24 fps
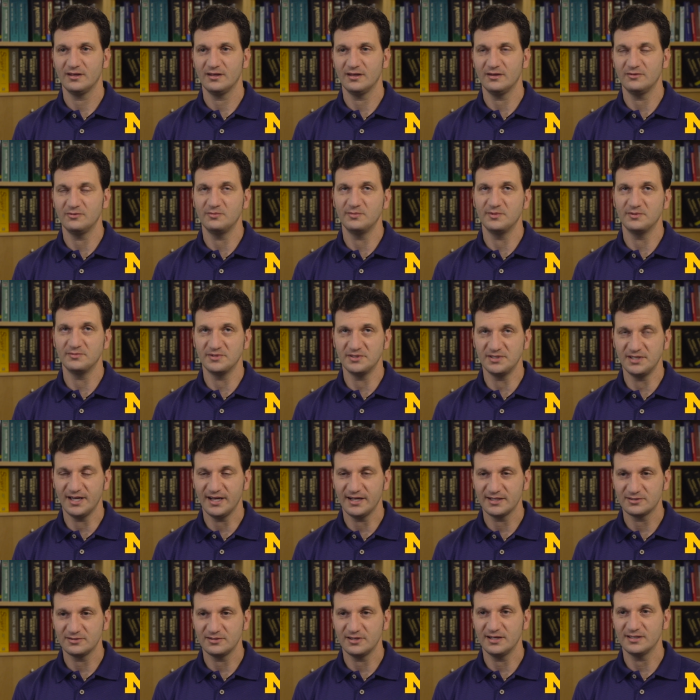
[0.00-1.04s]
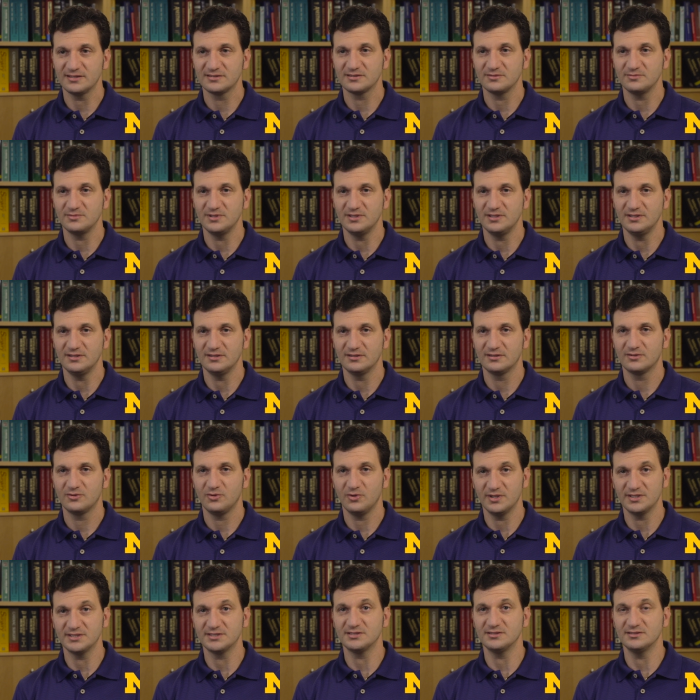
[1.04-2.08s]
I remember the doctor asking me
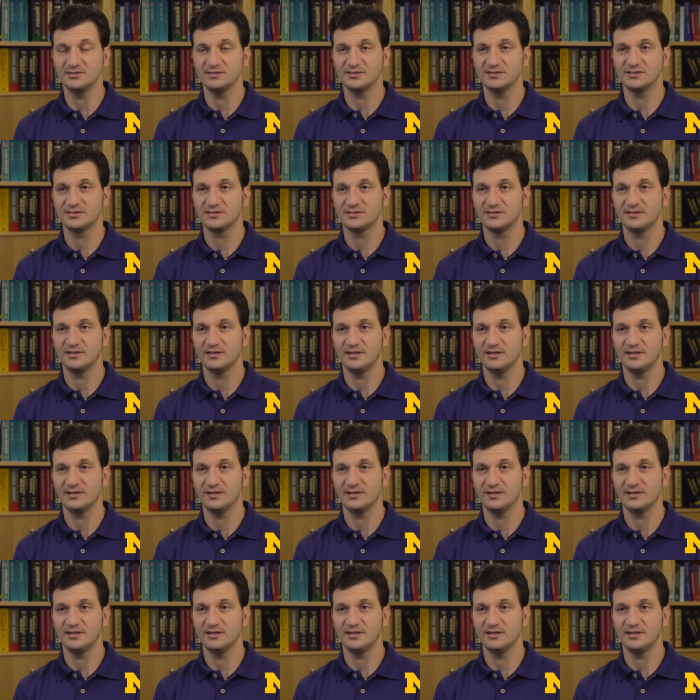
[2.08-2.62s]
questions